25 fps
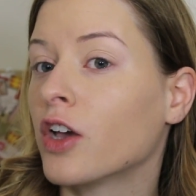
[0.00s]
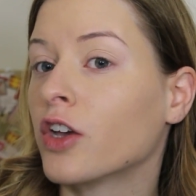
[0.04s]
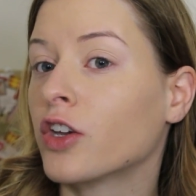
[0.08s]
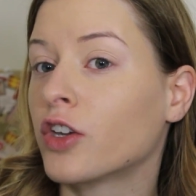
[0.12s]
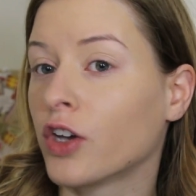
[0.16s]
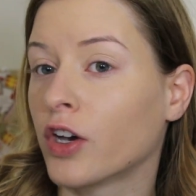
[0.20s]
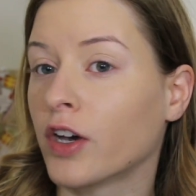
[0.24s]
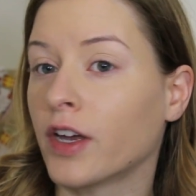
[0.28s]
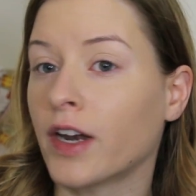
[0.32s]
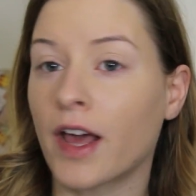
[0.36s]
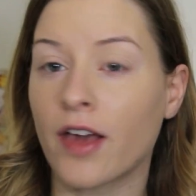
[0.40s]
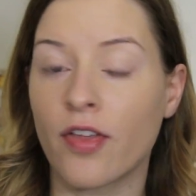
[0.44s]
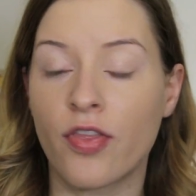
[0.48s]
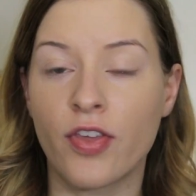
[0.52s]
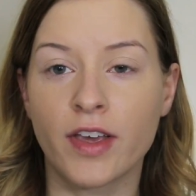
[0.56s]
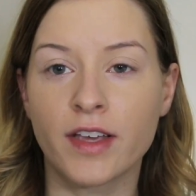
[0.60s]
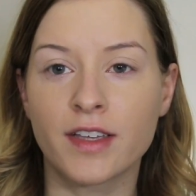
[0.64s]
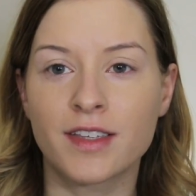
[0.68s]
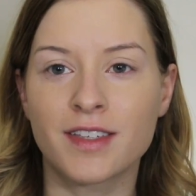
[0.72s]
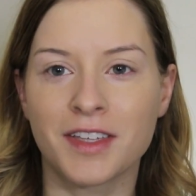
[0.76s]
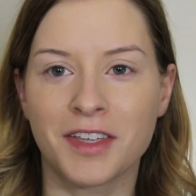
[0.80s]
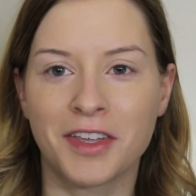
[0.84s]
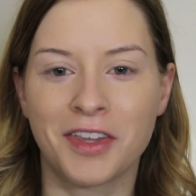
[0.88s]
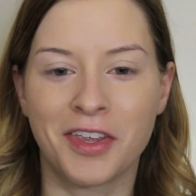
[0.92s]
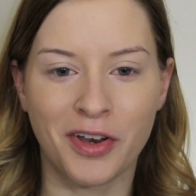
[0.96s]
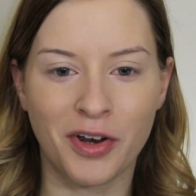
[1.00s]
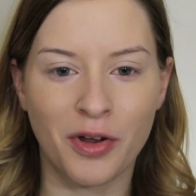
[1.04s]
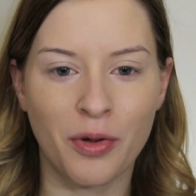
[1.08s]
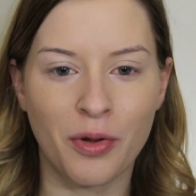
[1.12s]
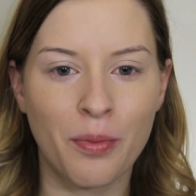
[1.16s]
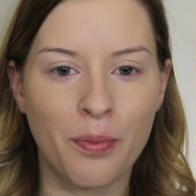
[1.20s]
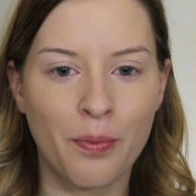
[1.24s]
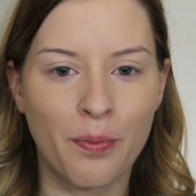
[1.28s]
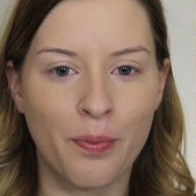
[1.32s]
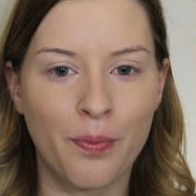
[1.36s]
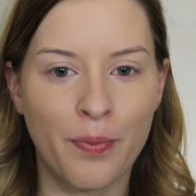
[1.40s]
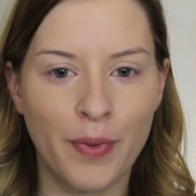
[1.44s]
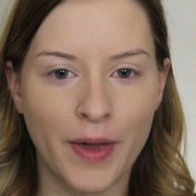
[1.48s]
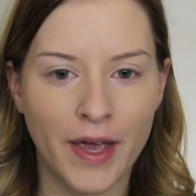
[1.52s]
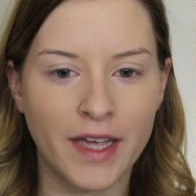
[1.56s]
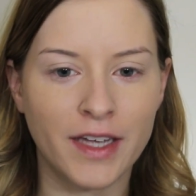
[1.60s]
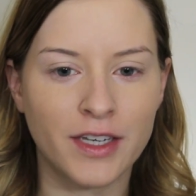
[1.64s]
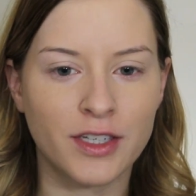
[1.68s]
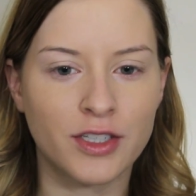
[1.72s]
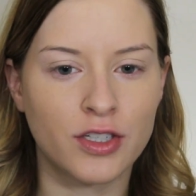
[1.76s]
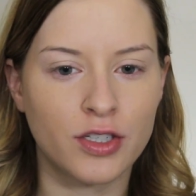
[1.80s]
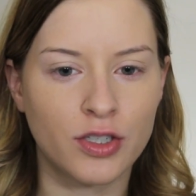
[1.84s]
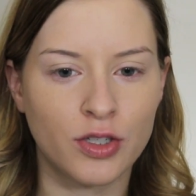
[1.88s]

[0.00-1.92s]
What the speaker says: good. I think it's a little bit